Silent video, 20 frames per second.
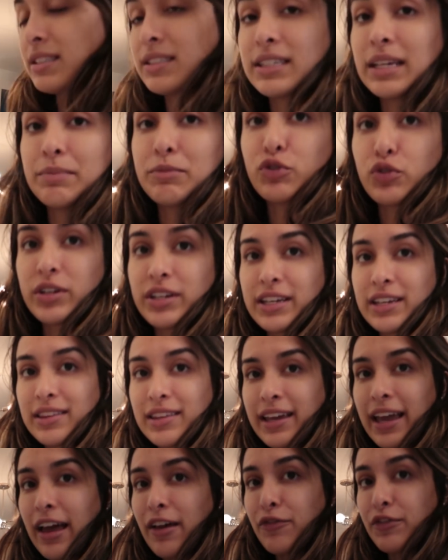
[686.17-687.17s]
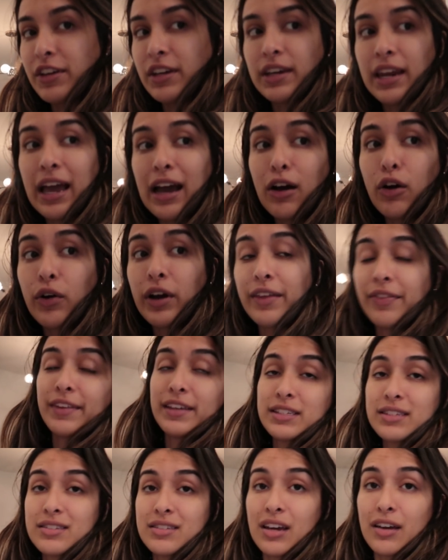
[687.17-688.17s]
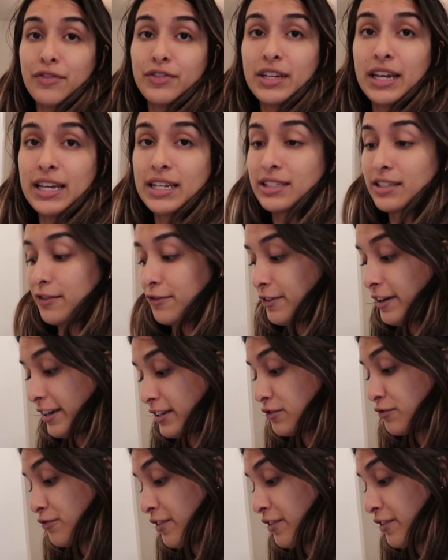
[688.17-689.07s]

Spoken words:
since I'm drinking the caffeine now and this stuff takes effect